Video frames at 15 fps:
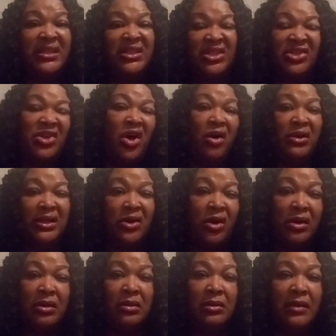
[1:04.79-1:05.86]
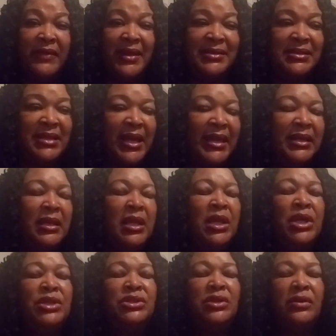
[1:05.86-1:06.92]
It's just called an article on that site.
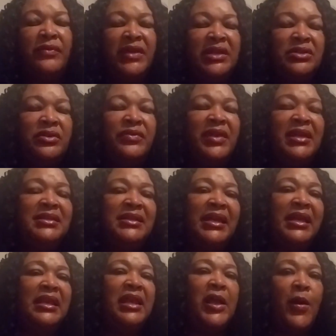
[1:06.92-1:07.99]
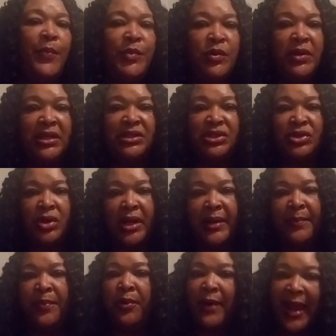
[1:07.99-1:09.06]
So these are things that can help you get
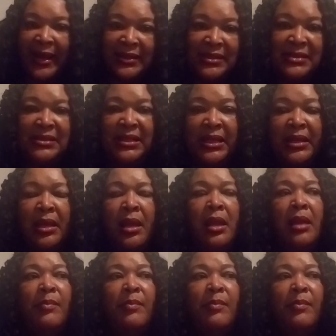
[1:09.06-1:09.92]
started practicing,